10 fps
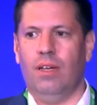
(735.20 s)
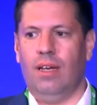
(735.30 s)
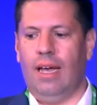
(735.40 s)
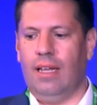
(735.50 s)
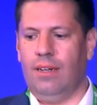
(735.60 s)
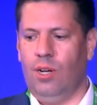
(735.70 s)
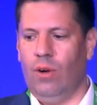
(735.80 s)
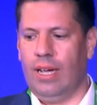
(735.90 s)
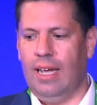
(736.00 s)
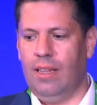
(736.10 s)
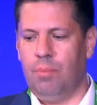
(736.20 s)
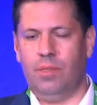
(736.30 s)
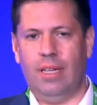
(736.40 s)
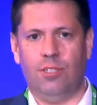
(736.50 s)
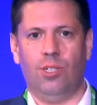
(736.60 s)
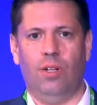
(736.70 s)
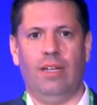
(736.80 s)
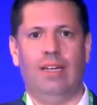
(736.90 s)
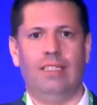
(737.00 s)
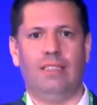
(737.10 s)
And, you know, again, the potential
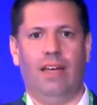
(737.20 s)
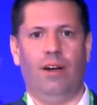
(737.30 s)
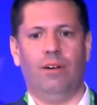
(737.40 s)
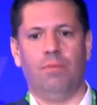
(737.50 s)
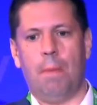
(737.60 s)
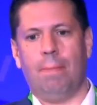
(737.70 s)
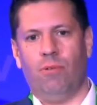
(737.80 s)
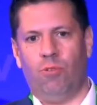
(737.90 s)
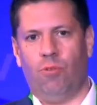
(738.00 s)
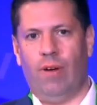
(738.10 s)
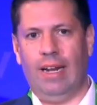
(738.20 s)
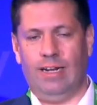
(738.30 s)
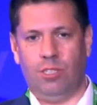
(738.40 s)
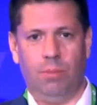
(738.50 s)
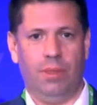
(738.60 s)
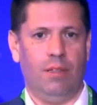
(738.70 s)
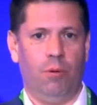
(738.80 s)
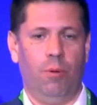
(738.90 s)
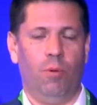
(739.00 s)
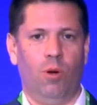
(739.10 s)
is there for finding something that
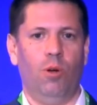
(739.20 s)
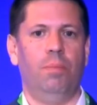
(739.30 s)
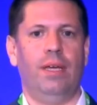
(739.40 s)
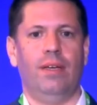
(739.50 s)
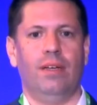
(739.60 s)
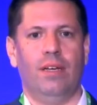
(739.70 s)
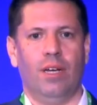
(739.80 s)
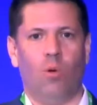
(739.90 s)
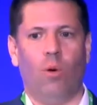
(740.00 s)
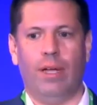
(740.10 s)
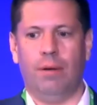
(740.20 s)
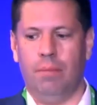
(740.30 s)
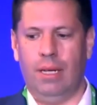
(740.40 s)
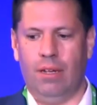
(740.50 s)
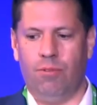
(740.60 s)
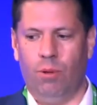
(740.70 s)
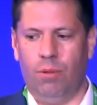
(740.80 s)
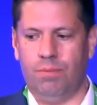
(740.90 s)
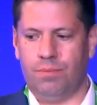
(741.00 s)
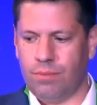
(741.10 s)
could be quite
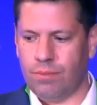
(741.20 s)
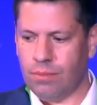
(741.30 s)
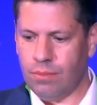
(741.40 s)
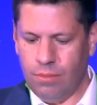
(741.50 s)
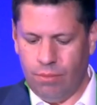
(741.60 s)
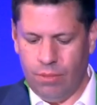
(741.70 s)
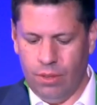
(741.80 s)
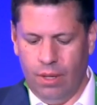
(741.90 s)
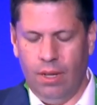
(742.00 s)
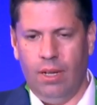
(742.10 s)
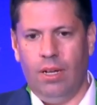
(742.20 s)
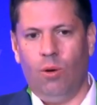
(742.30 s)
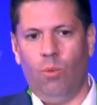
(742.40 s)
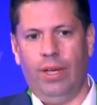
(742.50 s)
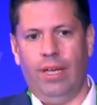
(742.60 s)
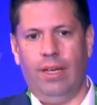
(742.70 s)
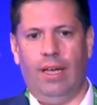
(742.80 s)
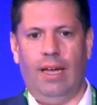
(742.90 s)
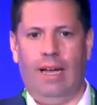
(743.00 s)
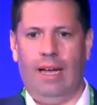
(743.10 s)
meaningful.
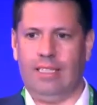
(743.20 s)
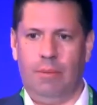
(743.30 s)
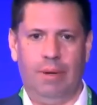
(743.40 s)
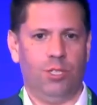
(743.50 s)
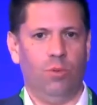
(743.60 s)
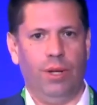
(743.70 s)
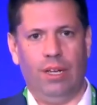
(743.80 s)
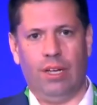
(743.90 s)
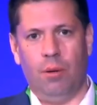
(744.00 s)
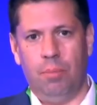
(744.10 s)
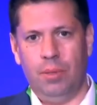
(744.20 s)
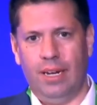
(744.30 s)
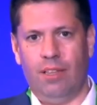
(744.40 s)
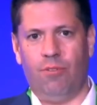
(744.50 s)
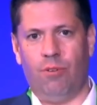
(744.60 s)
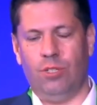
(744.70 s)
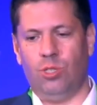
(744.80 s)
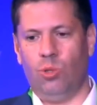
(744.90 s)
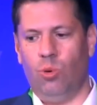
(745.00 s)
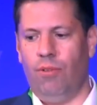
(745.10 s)
We, as I mentioned, we completed the
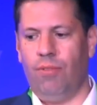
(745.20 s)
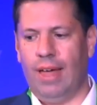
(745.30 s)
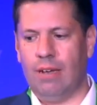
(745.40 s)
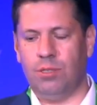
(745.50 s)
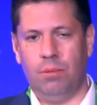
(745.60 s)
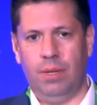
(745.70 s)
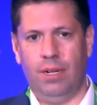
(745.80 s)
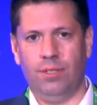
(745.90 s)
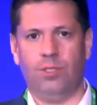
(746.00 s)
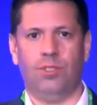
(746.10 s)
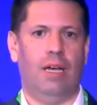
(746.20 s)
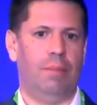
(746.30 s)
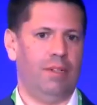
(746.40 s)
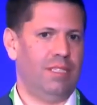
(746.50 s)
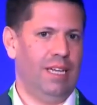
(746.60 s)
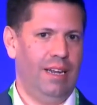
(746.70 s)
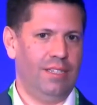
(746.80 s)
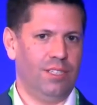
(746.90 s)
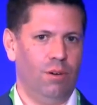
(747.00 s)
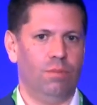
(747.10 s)
first 12,000 meters about 10
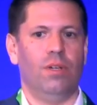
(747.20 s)
days ago.